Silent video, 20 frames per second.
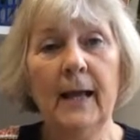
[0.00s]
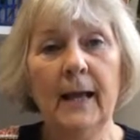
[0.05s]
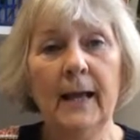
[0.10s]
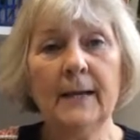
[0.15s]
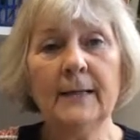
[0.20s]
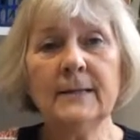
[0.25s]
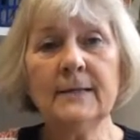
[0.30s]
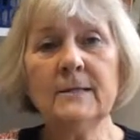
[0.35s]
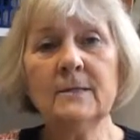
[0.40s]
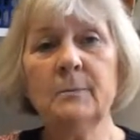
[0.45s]

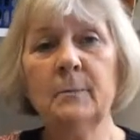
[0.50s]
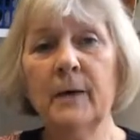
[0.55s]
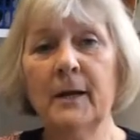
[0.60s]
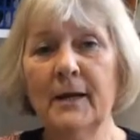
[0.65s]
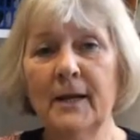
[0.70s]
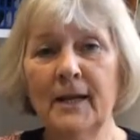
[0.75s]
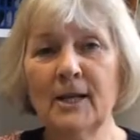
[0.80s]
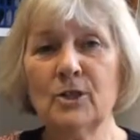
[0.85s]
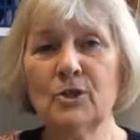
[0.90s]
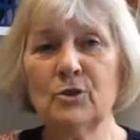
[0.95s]
And
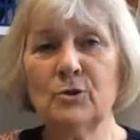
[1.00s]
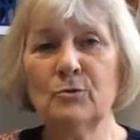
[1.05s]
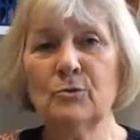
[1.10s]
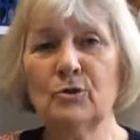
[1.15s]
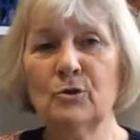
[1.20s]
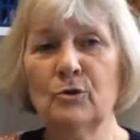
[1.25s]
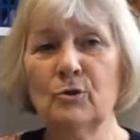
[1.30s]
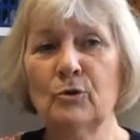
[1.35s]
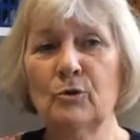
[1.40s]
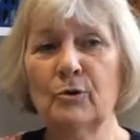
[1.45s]
my next
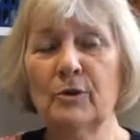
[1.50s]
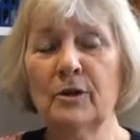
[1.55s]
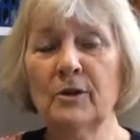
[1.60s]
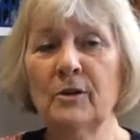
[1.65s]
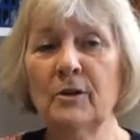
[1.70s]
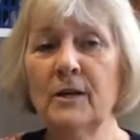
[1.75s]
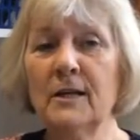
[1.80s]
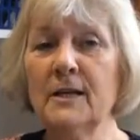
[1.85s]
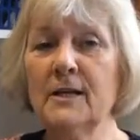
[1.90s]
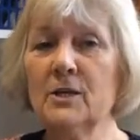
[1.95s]

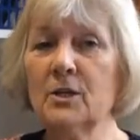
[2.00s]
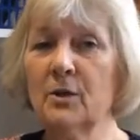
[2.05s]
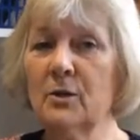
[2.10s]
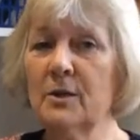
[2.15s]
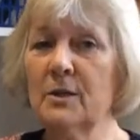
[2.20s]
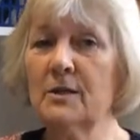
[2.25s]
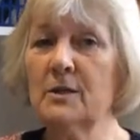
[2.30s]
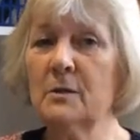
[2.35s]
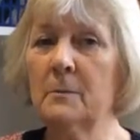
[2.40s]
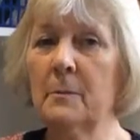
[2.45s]
tutorial is
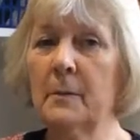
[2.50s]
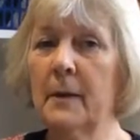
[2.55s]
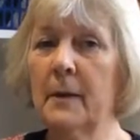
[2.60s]
going to